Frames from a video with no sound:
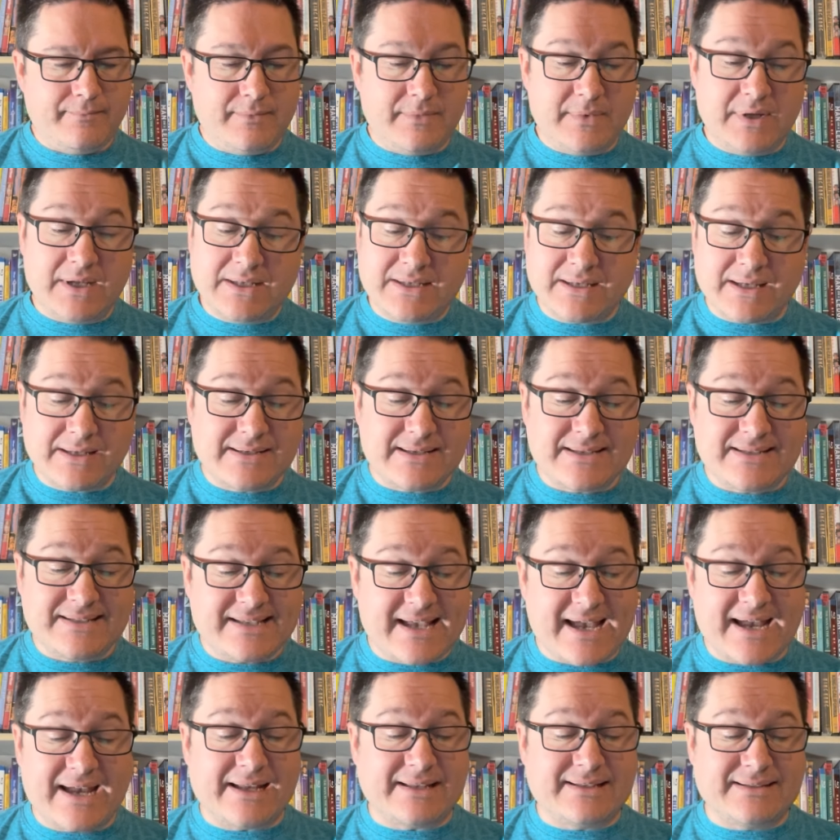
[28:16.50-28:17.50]
it doesn't
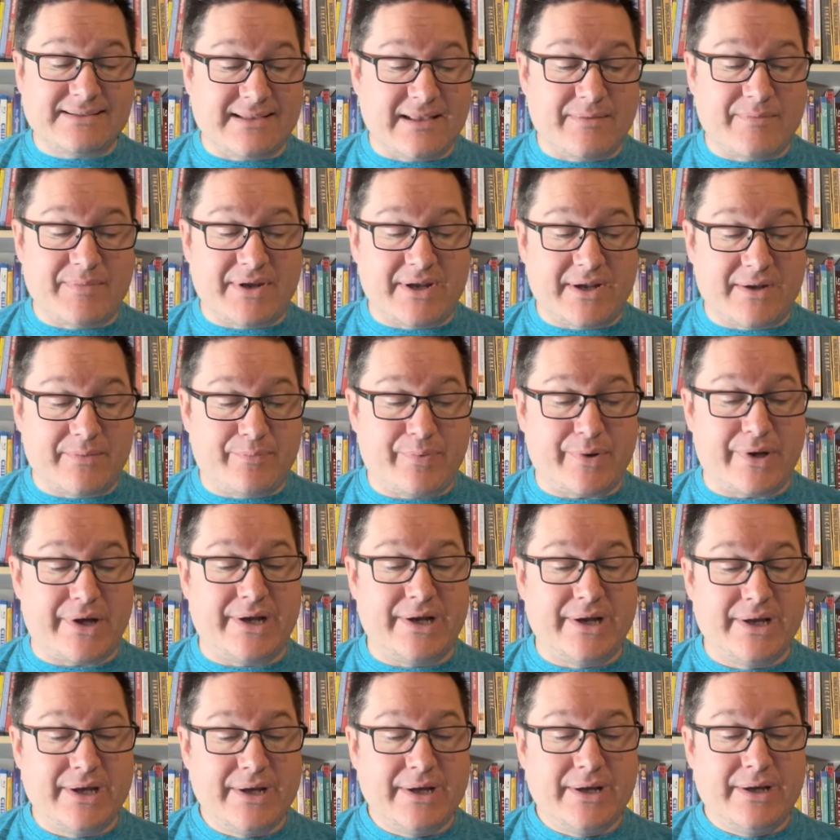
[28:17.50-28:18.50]
say it's limited, but
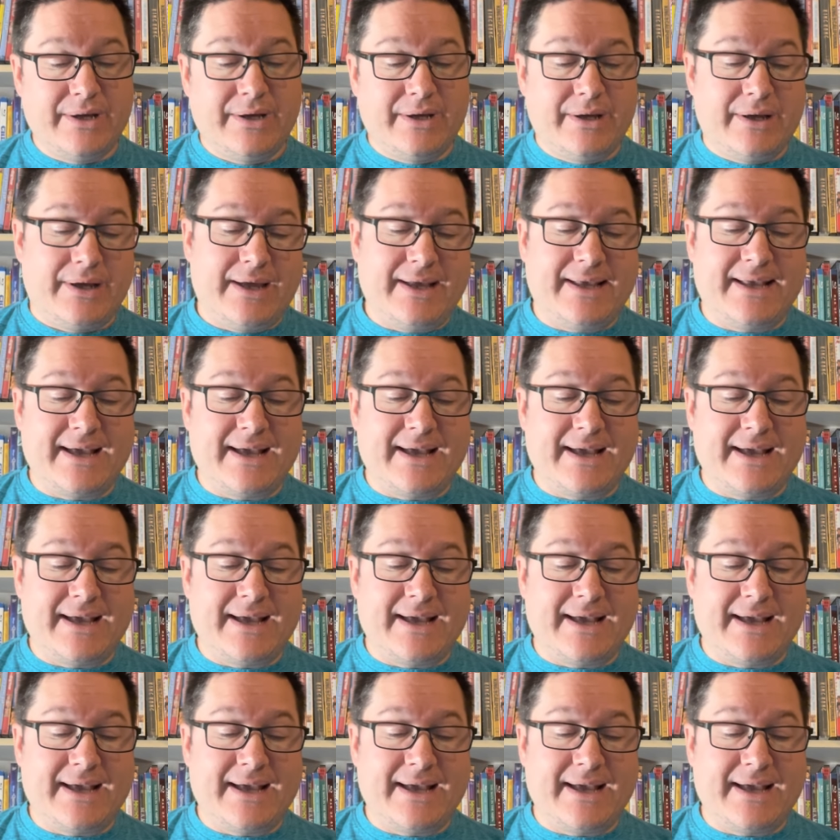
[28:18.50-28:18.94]
I